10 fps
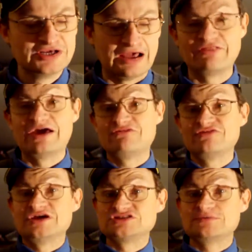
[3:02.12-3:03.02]
and therefore
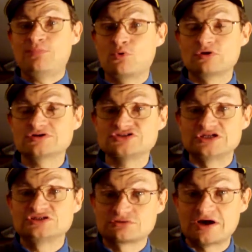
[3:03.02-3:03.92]
there's an importance in
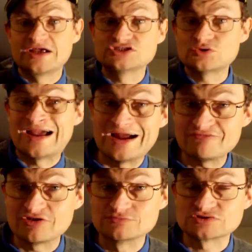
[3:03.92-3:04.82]
trying to have
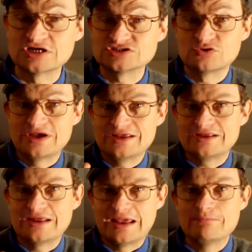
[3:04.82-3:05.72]
them trying to
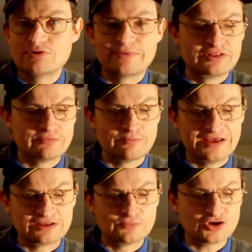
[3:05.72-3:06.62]
implement them and
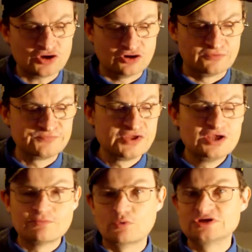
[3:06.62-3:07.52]
make them occur,
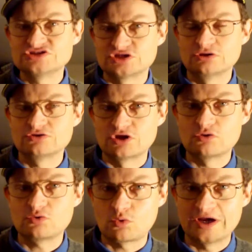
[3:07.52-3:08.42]
but we still
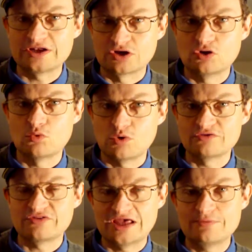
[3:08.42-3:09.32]
don't quite know what
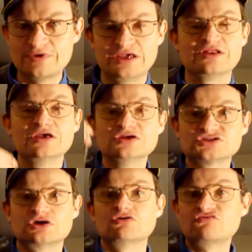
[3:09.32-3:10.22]
they mean.
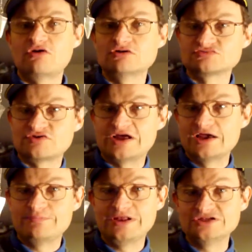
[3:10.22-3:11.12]
So, as far as
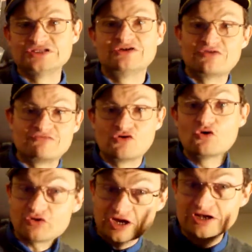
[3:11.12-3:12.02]
reliability, if, if
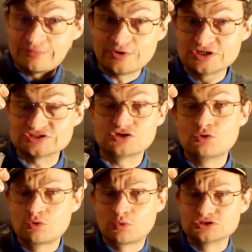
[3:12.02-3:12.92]
you're the kind of person who
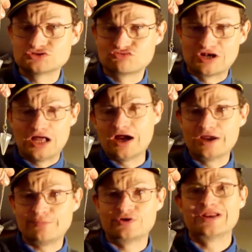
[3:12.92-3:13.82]
would want to rely
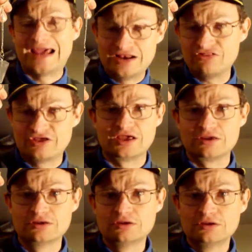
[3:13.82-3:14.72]
upon anything
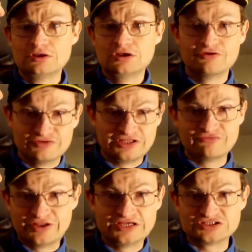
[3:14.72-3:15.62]
of a
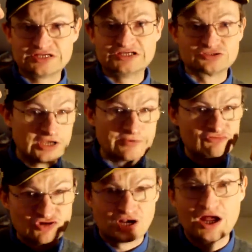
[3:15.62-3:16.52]
divination nature, and I mean
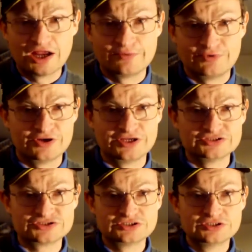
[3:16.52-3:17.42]
rely upon it,